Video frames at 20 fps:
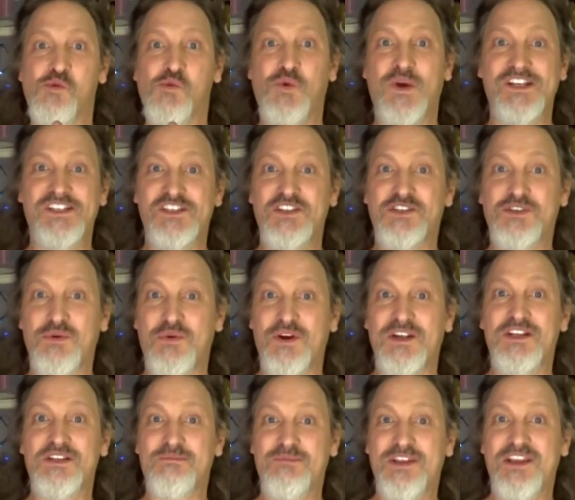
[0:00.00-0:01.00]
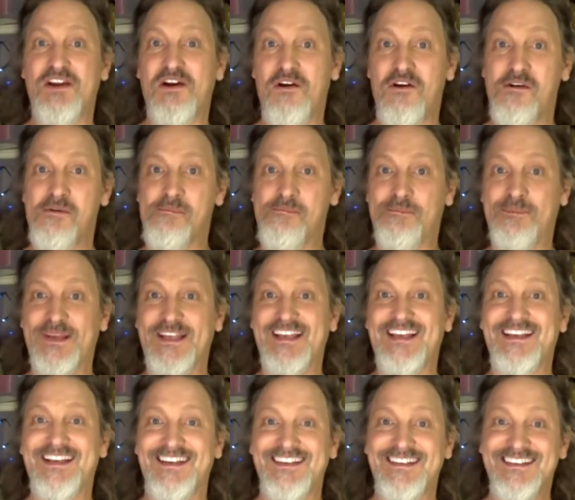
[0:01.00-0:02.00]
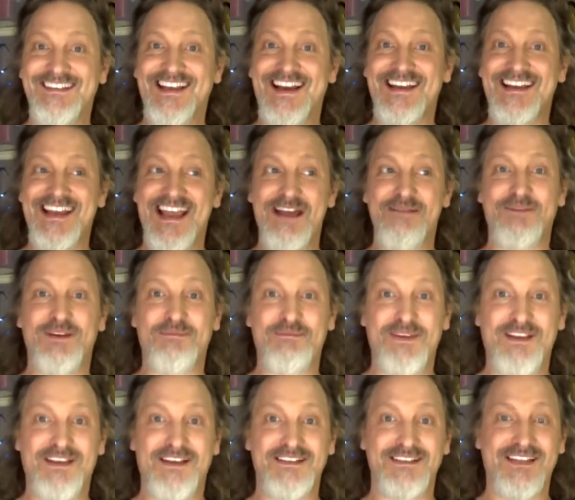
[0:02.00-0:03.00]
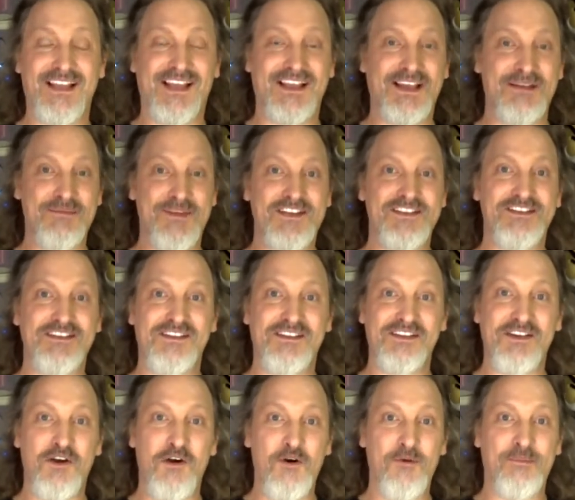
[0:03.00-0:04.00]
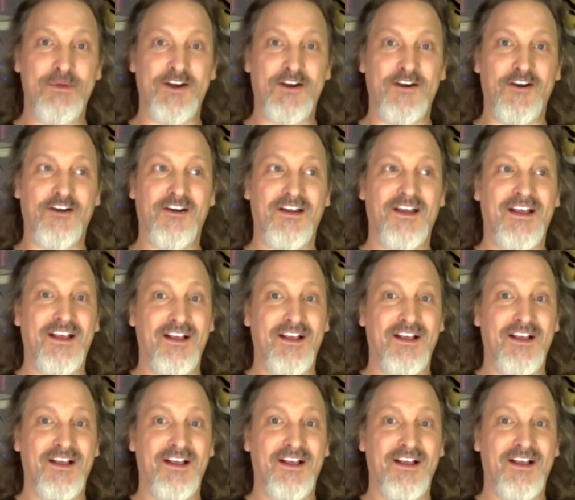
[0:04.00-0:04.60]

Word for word: Which is going to be our big dynamic, because like I mentioned in the opener,